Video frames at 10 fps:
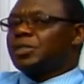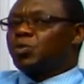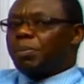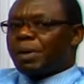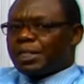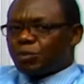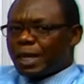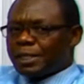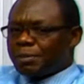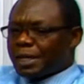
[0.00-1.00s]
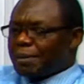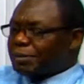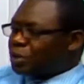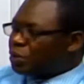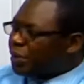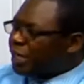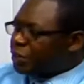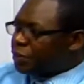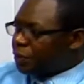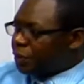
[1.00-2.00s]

to a place where it becomes so natural